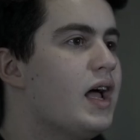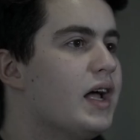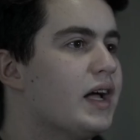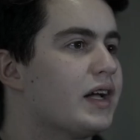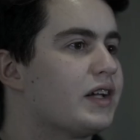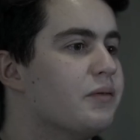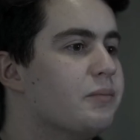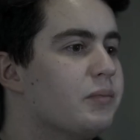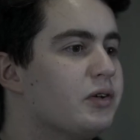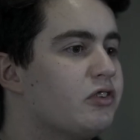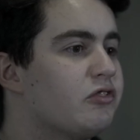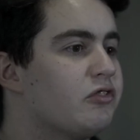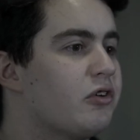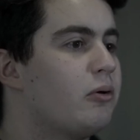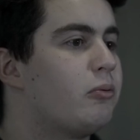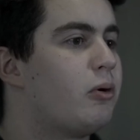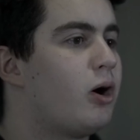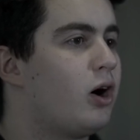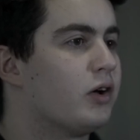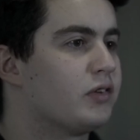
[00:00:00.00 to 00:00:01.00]
it can be
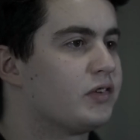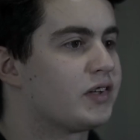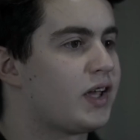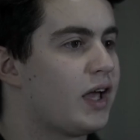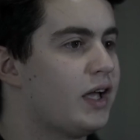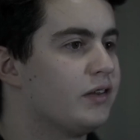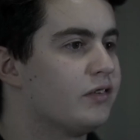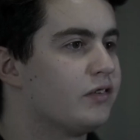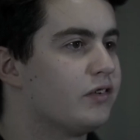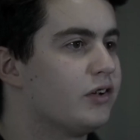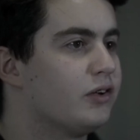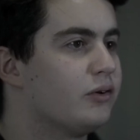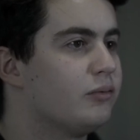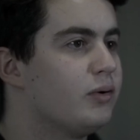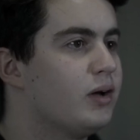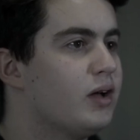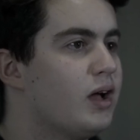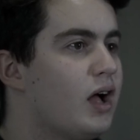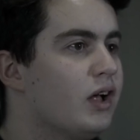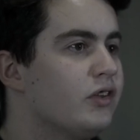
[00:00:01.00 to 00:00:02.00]
so hard to get
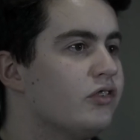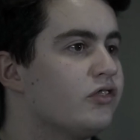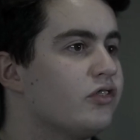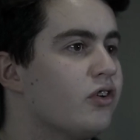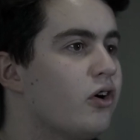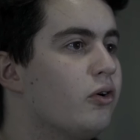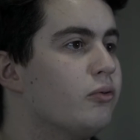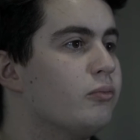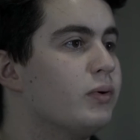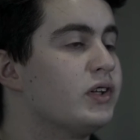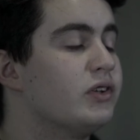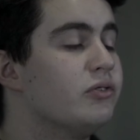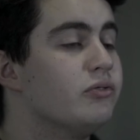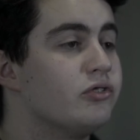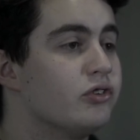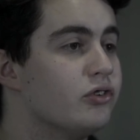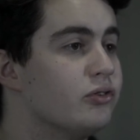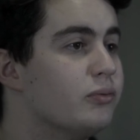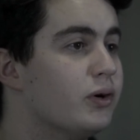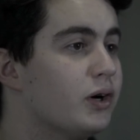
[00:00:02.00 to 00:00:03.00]
into. And so when you
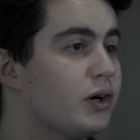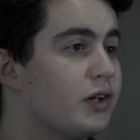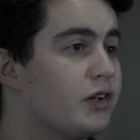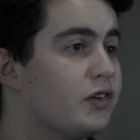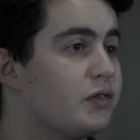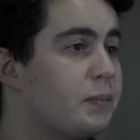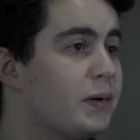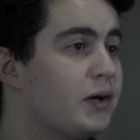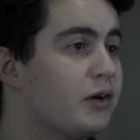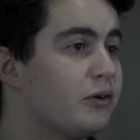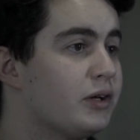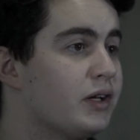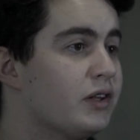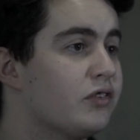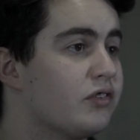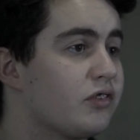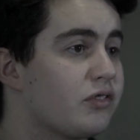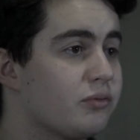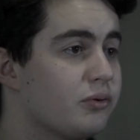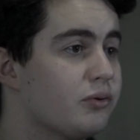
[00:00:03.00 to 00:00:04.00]
do work
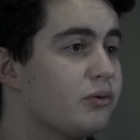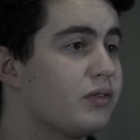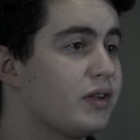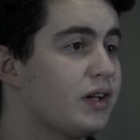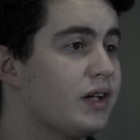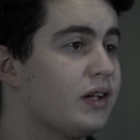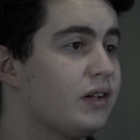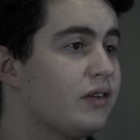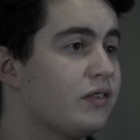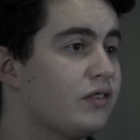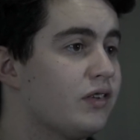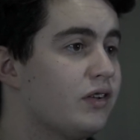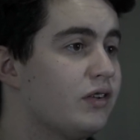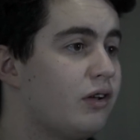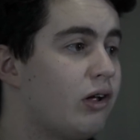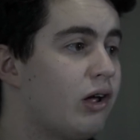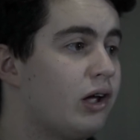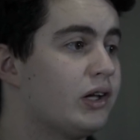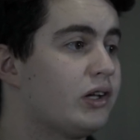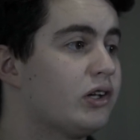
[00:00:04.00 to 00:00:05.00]
experience through things
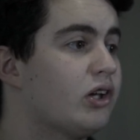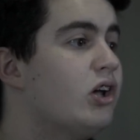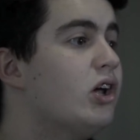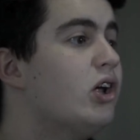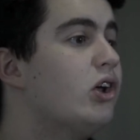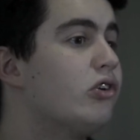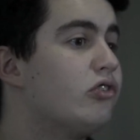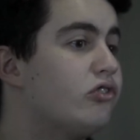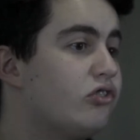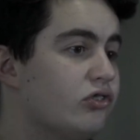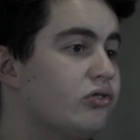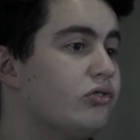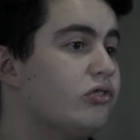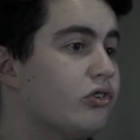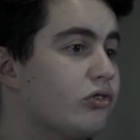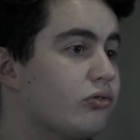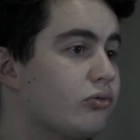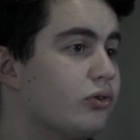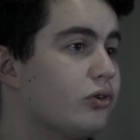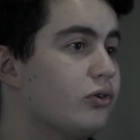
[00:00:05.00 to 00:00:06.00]
like
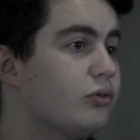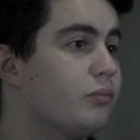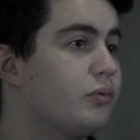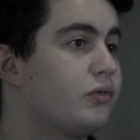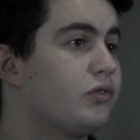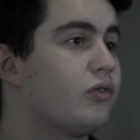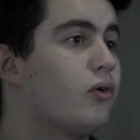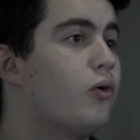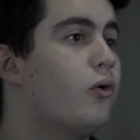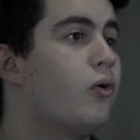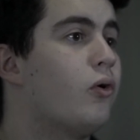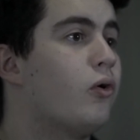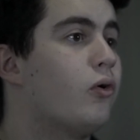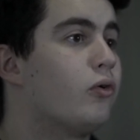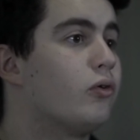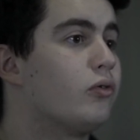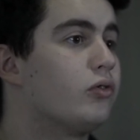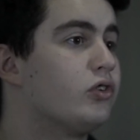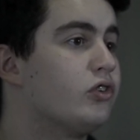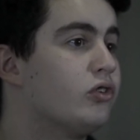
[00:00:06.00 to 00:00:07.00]
junior groups
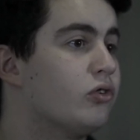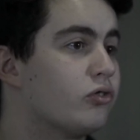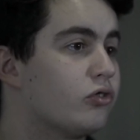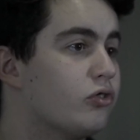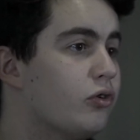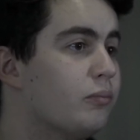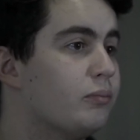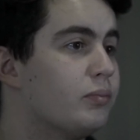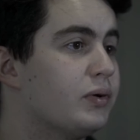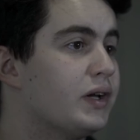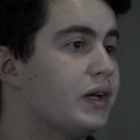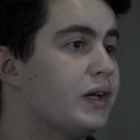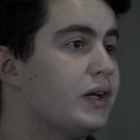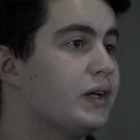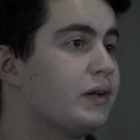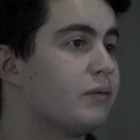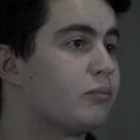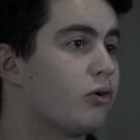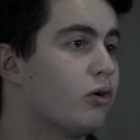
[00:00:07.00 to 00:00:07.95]
or young company